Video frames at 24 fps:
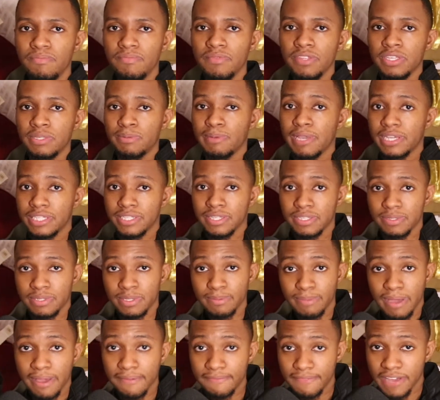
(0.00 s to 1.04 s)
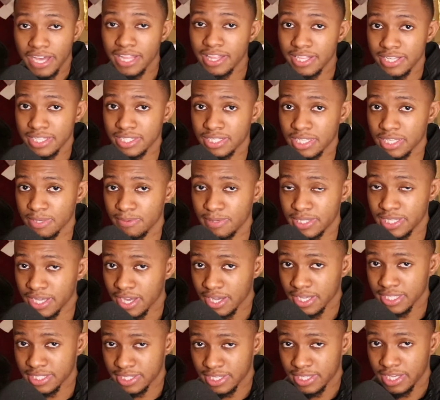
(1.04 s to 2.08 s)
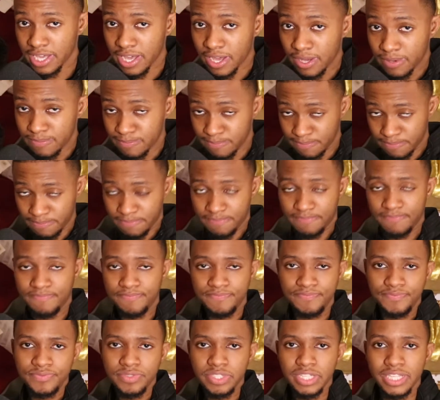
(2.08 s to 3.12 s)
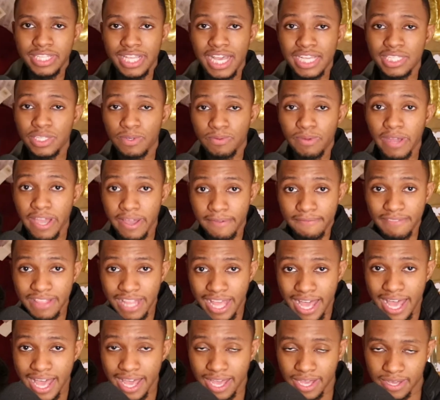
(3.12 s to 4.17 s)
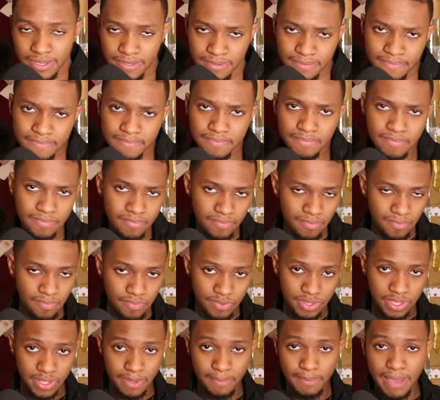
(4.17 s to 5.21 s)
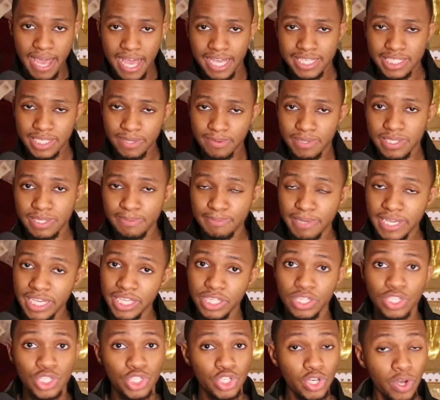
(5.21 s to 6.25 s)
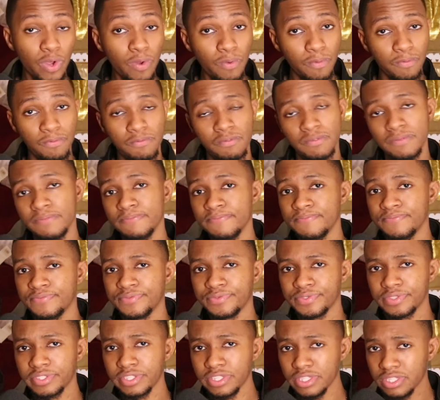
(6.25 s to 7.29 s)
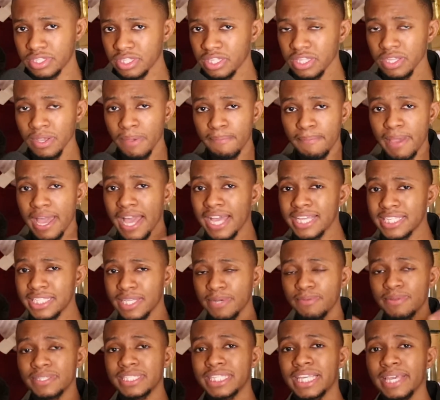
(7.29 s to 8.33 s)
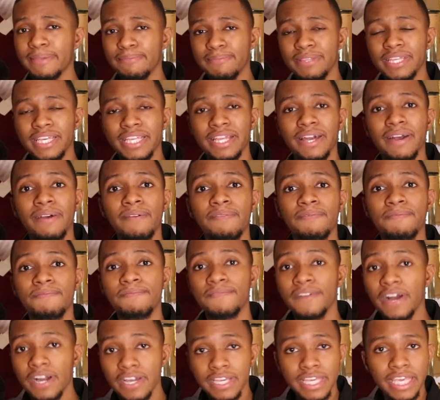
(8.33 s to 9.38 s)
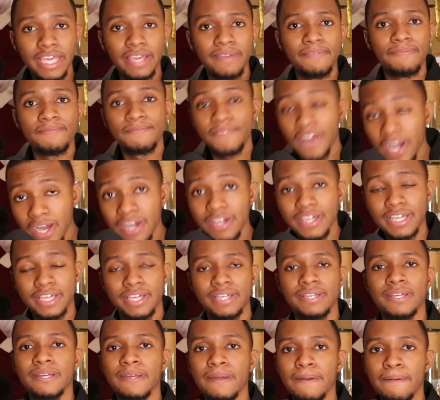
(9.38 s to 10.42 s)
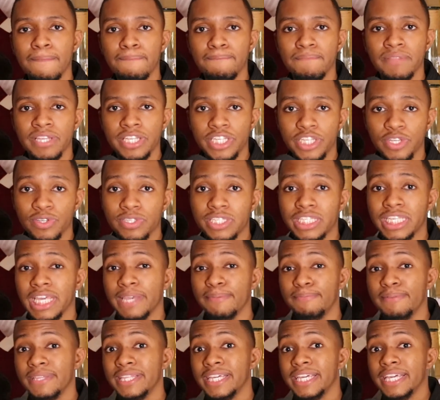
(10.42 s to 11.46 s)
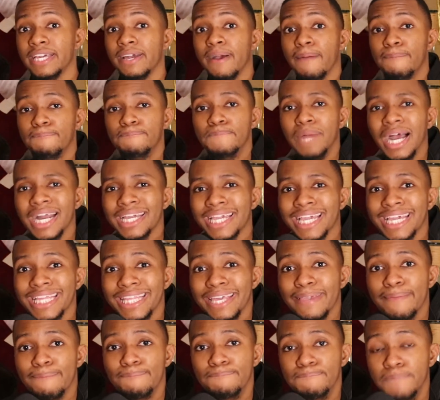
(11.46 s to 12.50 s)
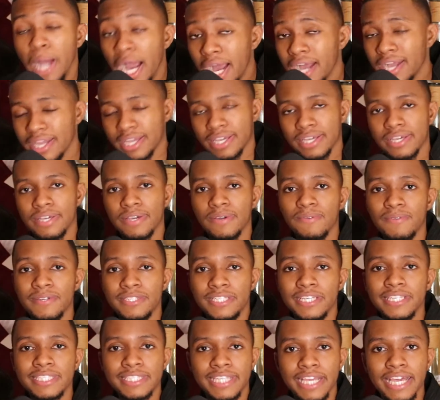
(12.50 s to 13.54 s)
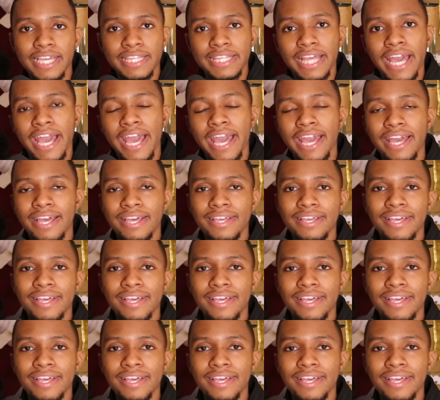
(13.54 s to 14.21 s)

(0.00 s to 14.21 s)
Especially to my fellas, because we talking to y'all. That's a red flag. Pastor was speaking the truth. Pastor was keeping it a funky funk. She was keeping it a buckety buck when she said that.